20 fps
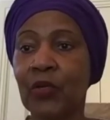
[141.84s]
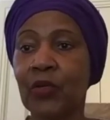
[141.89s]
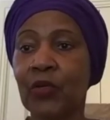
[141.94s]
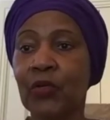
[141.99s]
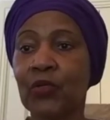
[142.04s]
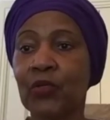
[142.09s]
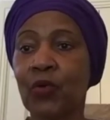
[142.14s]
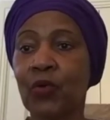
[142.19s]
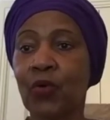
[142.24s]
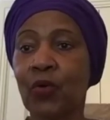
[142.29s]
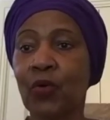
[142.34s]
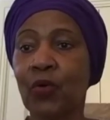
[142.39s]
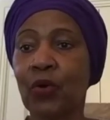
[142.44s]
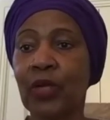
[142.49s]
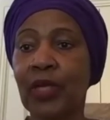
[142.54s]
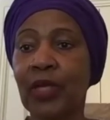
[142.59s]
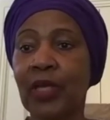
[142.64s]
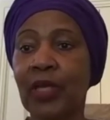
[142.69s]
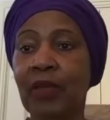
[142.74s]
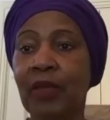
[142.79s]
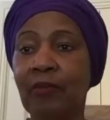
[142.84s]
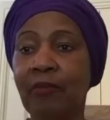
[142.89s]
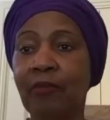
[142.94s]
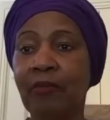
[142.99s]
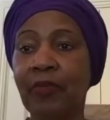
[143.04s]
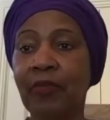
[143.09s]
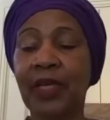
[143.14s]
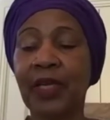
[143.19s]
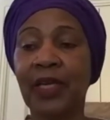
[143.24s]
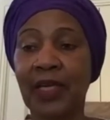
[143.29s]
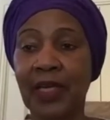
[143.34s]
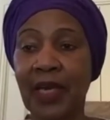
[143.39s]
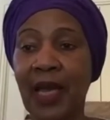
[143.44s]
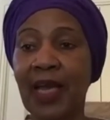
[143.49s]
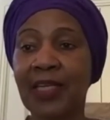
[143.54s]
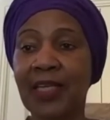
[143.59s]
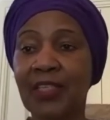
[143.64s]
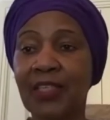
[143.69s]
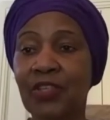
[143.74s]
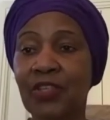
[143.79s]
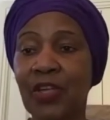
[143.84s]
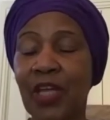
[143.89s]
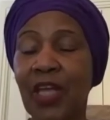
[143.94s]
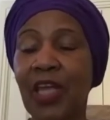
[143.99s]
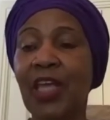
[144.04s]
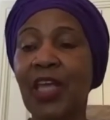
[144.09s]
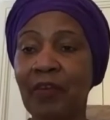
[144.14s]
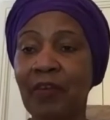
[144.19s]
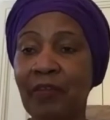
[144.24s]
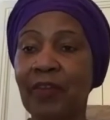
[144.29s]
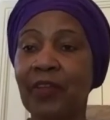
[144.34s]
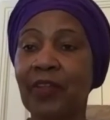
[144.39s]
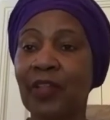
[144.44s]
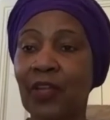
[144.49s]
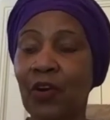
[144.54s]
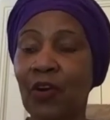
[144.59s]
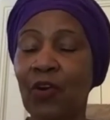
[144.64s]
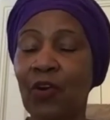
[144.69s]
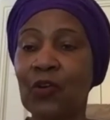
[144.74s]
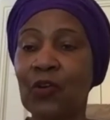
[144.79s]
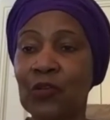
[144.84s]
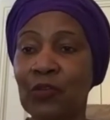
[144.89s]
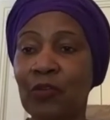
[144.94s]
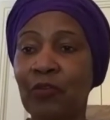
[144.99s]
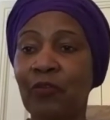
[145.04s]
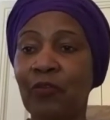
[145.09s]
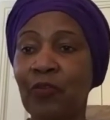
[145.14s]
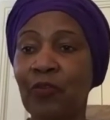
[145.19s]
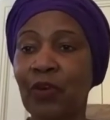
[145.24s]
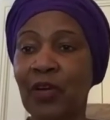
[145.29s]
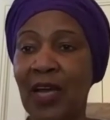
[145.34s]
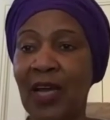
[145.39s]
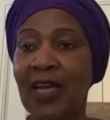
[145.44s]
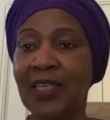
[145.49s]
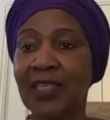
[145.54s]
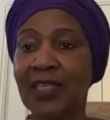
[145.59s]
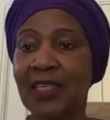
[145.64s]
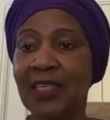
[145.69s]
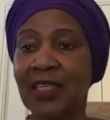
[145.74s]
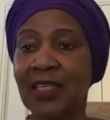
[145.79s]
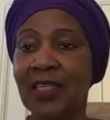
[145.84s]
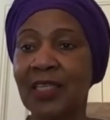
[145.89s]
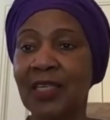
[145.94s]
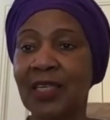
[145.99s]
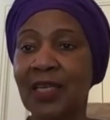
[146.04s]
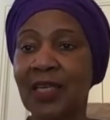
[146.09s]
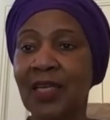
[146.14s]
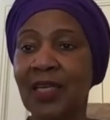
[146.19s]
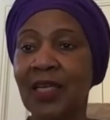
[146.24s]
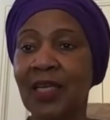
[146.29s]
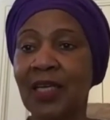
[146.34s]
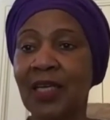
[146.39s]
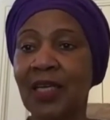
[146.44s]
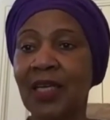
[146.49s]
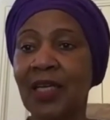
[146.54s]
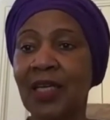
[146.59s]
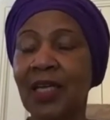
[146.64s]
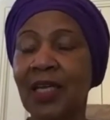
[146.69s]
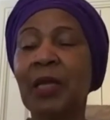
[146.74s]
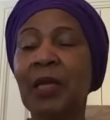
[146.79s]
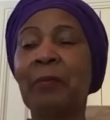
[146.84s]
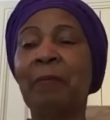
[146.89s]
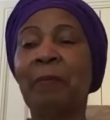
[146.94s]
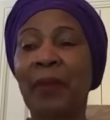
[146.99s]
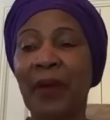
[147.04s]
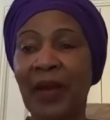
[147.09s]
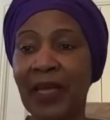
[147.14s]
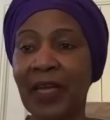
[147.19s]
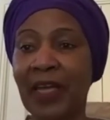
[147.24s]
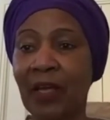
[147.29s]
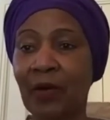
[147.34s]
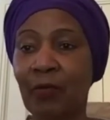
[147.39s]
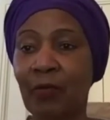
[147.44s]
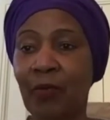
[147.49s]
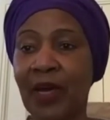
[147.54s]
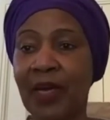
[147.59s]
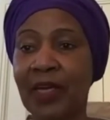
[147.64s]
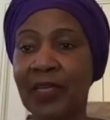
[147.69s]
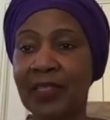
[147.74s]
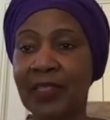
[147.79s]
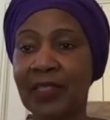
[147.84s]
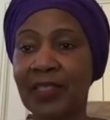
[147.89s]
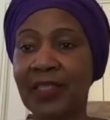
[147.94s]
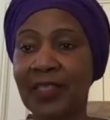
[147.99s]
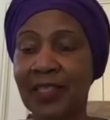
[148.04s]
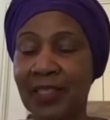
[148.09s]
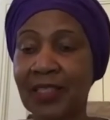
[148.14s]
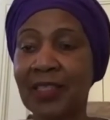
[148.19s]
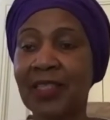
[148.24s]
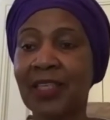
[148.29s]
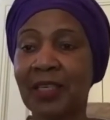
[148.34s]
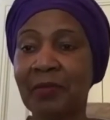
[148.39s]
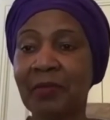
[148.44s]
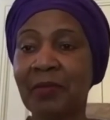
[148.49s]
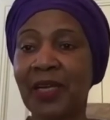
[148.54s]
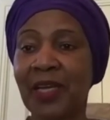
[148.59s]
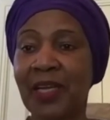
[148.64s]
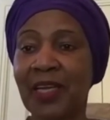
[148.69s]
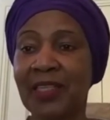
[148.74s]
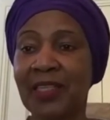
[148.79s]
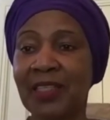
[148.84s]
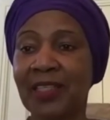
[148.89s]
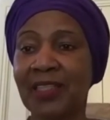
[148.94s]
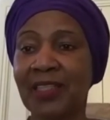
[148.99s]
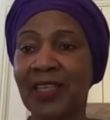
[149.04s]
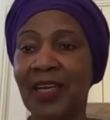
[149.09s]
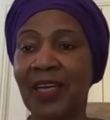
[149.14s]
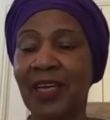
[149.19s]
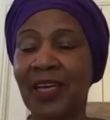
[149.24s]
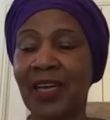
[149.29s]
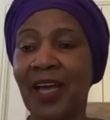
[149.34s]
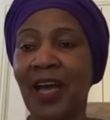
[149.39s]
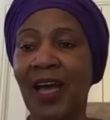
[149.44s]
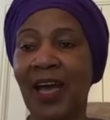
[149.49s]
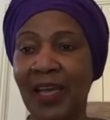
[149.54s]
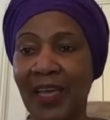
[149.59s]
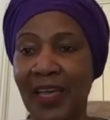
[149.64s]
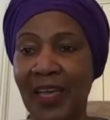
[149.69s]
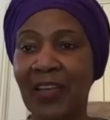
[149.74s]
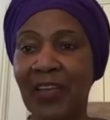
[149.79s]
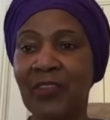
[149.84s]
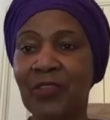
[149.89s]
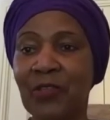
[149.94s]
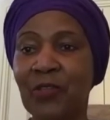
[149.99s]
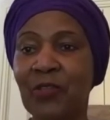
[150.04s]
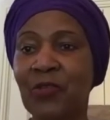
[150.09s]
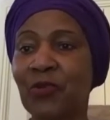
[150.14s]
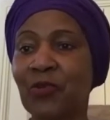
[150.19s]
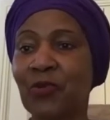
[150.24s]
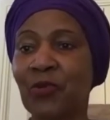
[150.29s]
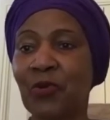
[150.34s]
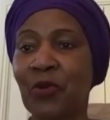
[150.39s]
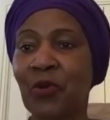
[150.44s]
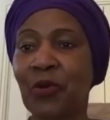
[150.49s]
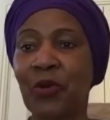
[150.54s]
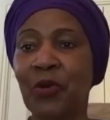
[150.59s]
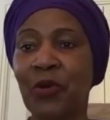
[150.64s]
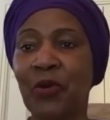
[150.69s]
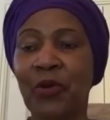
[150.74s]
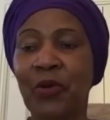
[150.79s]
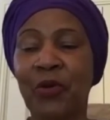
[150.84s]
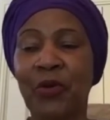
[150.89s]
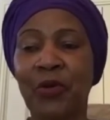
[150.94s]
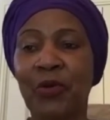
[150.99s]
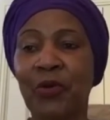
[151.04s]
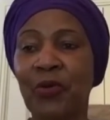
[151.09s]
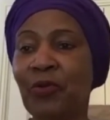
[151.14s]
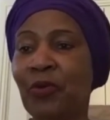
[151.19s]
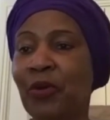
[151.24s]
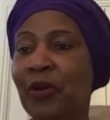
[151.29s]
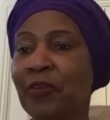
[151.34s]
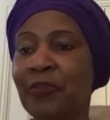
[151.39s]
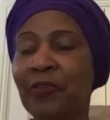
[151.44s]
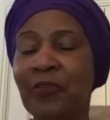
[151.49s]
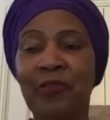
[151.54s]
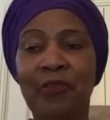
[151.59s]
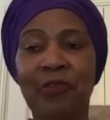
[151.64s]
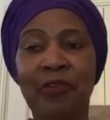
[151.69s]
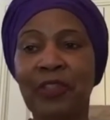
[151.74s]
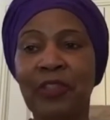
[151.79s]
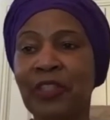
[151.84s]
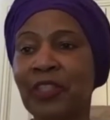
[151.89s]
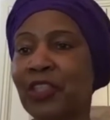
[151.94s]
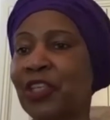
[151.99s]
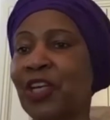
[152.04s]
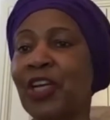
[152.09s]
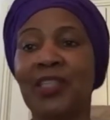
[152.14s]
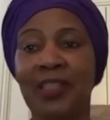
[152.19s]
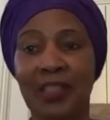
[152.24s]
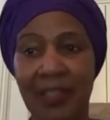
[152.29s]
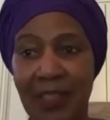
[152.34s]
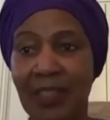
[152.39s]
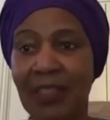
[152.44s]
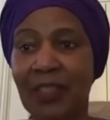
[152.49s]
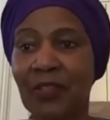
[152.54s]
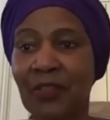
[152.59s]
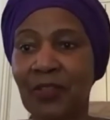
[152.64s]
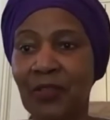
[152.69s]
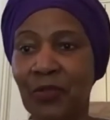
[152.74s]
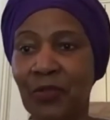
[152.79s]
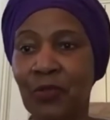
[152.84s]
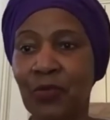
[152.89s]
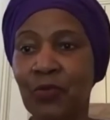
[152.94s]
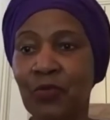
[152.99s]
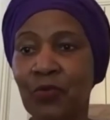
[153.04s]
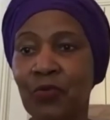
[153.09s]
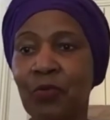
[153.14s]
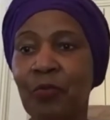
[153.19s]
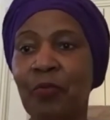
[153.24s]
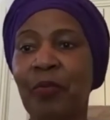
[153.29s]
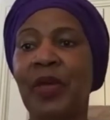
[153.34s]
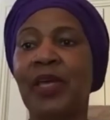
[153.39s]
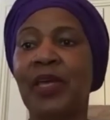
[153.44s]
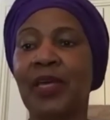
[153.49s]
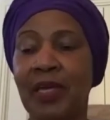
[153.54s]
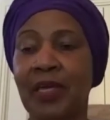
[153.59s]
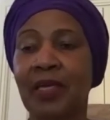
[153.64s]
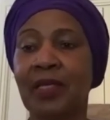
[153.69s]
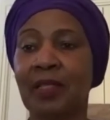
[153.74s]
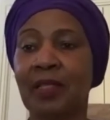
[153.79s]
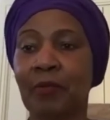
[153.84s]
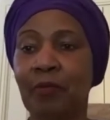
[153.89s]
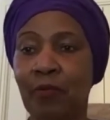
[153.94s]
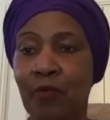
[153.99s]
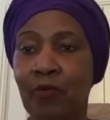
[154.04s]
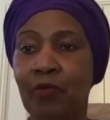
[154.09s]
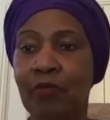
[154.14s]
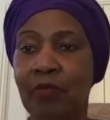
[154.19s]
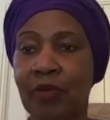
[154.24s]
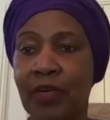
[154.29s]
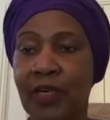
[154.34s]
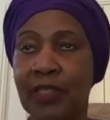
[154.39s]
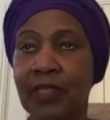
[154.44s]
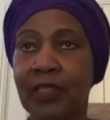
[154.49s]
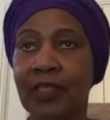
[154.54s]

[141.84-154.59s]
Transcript: So, if in a country, even the laws of your country uh, in black and white discriminate uh, against you, you have no chance to make the progress